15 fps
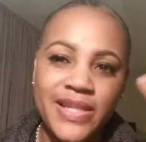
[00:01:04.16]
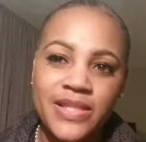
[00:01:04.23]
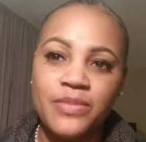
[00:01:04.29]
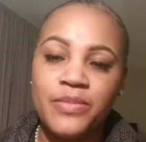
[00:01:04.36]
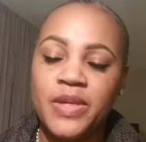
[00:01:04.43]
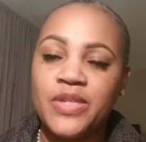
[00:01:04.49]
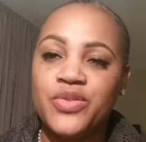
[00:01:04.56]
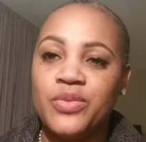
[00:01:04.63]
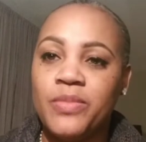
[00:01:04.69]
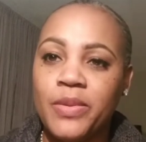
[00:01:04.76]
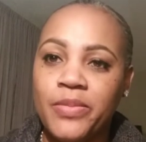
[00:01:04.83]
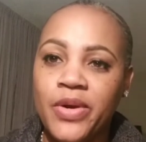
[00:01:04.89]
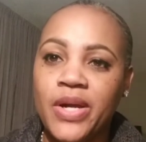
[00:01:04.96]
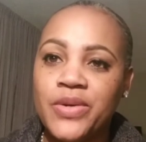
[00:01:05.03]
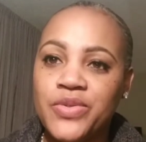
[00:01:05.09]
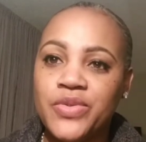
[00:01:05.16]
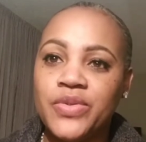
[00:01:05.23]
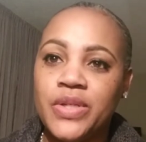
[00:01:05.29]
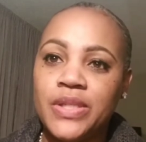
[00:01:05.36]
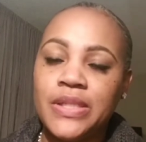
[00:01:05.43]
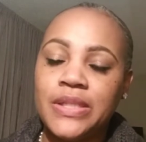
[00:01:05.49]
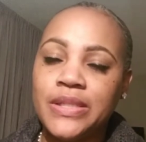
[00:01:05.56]
to make sure my brows are
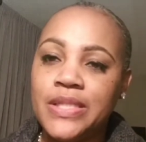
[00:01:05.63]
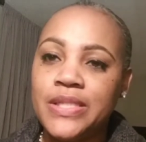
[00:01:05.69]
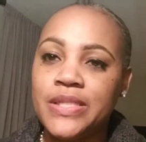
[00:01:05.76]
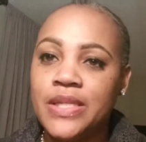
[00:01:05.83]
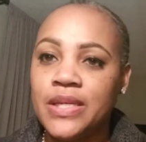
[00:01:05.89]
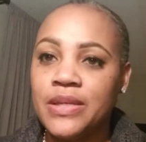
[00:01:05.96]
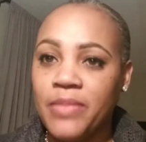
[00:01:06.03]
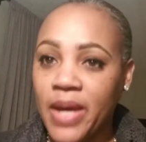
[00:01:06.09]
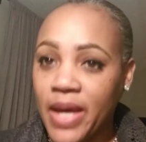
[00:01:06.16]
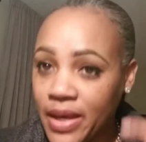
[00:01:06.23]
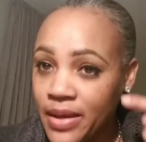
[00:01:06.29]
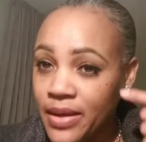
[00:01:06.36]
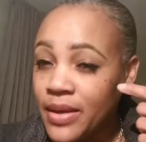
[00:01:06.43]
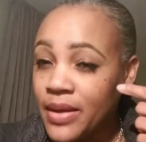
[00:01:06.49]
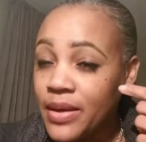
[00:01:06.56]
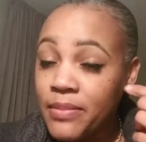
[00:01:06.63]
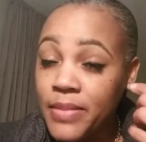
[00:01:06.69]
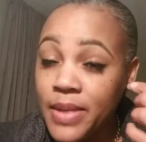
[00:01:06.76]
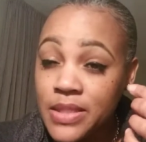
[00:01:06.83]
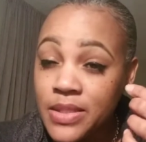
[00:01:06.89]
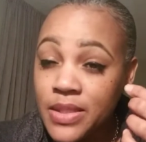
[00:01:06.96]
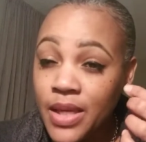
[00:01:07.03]
done at least, and my
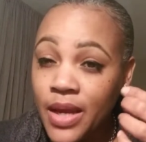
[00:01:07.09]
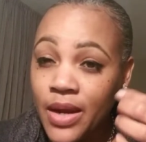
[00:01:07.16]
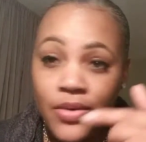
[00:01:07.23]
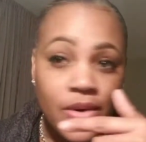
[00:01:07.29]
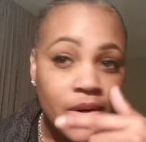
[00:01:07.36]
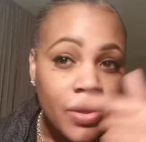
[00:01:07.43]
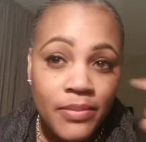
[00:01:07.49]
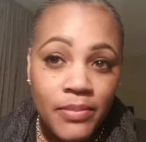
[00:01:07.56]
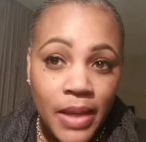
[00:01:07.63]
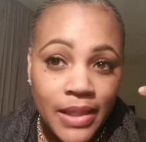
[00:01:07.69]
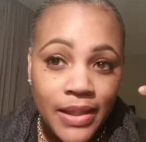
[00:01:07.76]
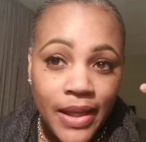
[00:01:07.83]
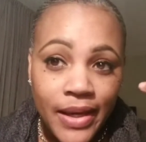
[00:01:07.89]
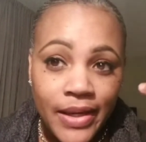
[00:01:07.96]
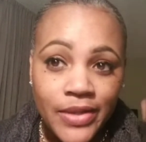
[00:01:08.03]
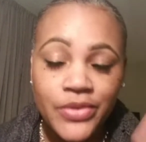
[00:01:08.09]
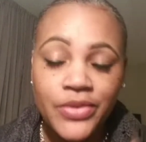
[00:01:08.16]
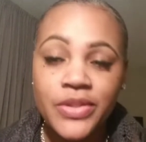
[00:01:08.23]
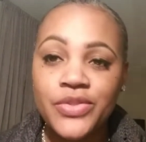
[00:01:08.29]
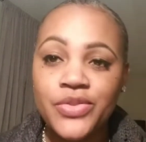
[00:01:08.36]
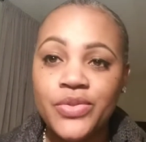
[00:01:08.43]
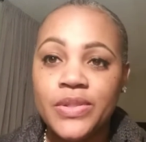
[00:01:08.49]
mascara and my liner,
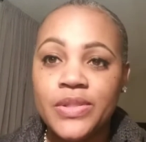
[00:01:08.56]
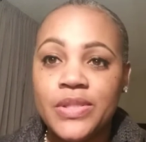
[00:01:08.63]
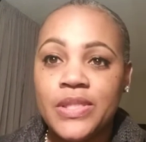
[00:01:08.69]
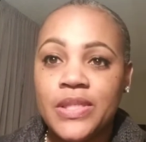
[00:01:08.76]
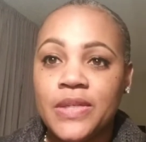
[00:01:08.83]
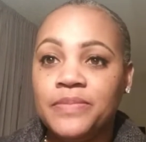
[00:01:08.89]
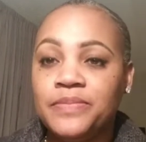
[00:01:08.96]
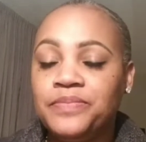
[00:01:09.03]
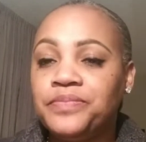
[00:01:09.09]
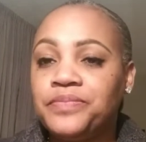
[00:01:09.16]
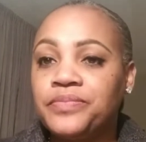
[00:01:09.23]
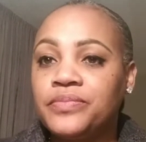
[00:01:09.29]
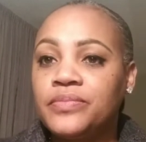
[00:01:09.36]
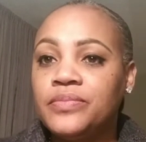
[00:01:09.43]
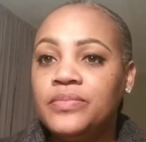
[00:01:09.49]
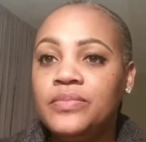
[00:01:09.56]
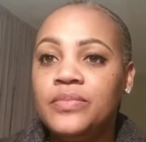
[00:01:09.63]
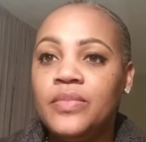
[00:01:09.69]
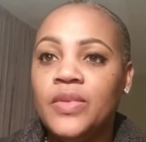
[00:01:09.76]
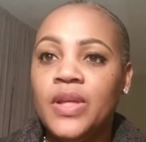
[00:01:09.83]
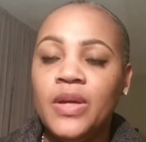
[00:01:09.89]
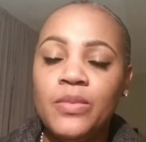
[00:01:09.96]
as you can see.
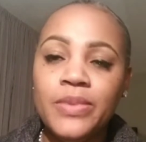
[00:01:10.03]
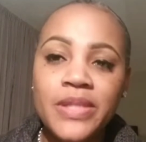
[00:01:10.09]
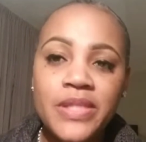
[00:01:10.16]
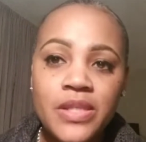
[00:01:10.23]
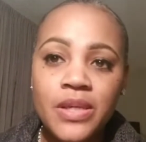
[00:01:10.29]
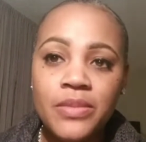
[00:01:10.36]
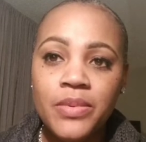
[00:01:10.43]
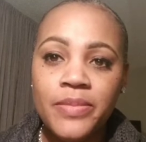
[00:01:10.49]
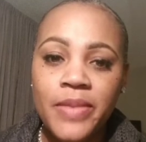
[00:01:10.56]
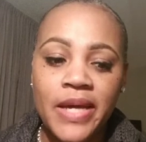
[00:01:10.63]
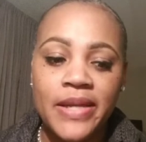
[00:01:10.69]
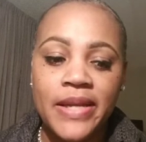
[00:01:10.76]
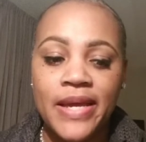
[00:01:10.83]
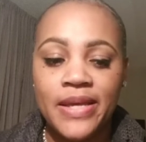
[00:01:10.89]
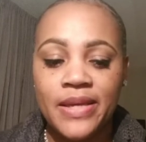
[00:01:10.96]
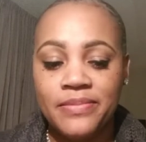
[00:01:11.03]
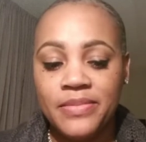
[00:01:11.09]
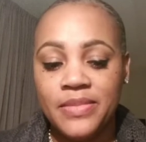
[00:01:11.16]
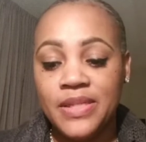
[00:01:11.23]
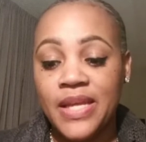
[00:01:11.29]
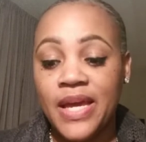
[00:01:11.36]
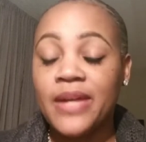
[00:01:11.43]
Now, please keep in mind, I
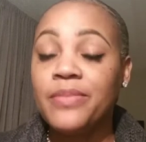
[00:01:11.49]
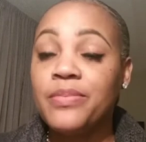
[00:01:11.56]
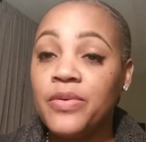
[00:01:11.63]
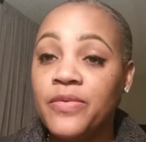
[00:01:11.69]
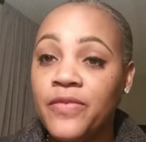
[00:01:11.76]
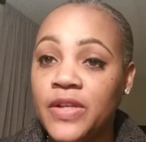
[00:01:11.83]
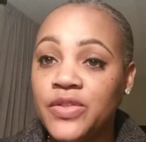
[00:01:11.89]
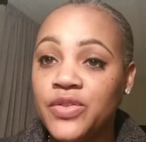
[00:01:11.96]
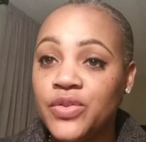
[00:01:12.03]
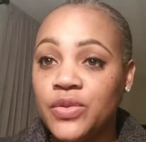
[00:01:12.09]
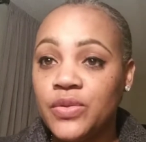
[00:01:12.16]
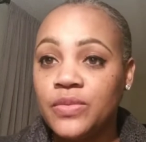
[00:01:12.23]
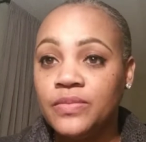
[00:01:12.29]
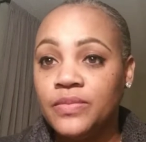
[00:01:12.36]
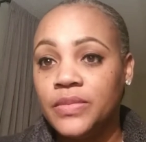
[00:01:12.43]
am not a professional.